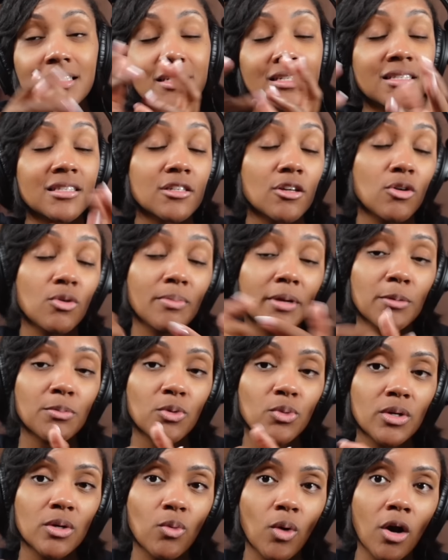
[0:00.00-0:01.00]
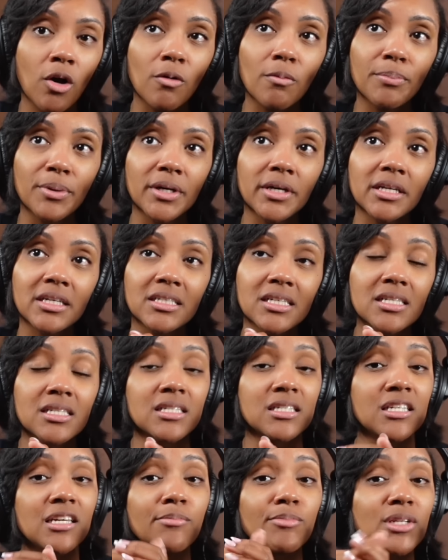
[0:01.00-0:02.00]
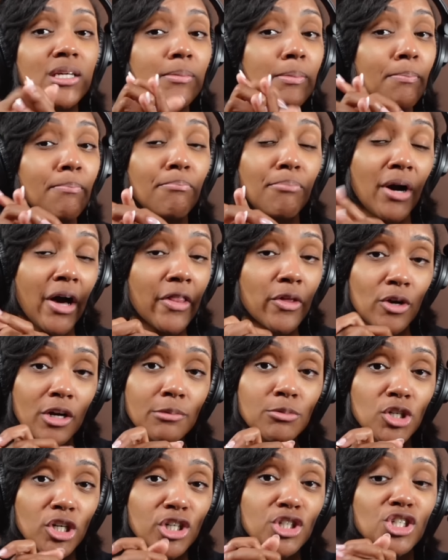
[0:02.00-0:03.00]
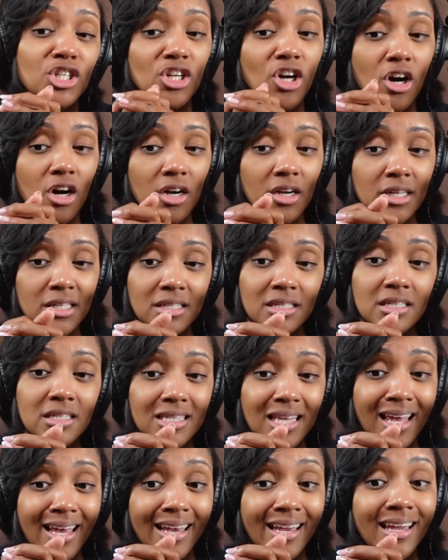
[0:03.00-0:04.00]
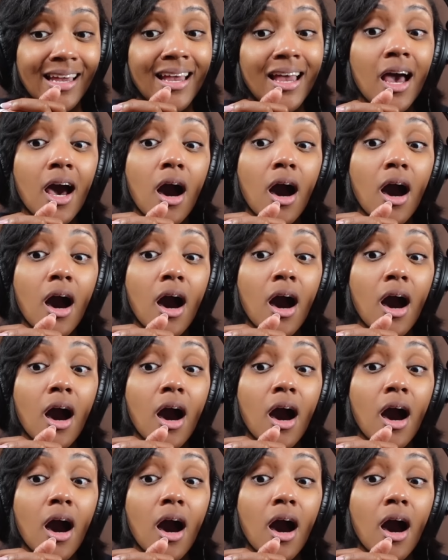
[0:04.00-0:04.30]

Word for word: And so maybe we won't, but it doesn't seem to bother Upchurch at all because he's like,